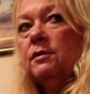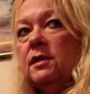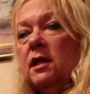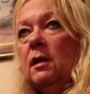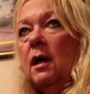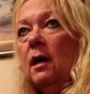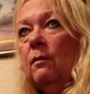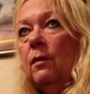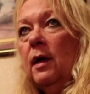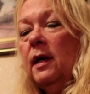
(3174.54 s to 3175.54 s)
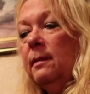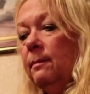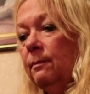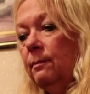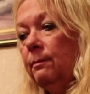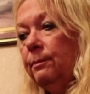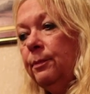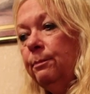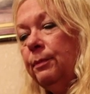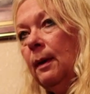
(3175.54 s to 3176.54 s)
you see where I
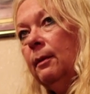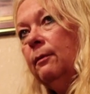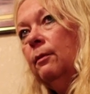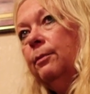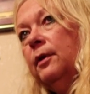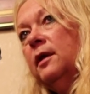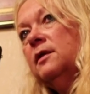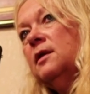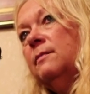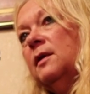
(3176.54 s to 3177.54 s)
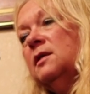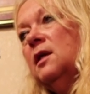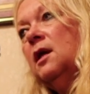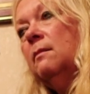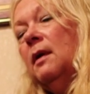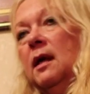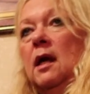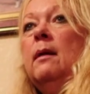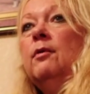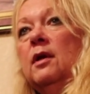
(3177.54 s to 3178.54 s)
probably will put in something saying my
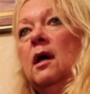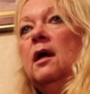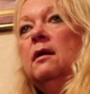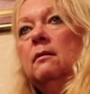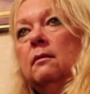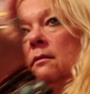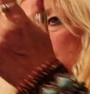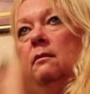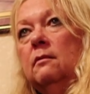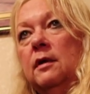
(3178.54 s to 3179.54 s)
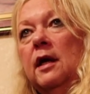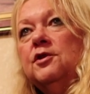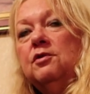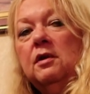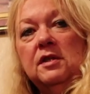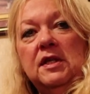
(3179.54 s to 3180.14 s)
camera died, as you can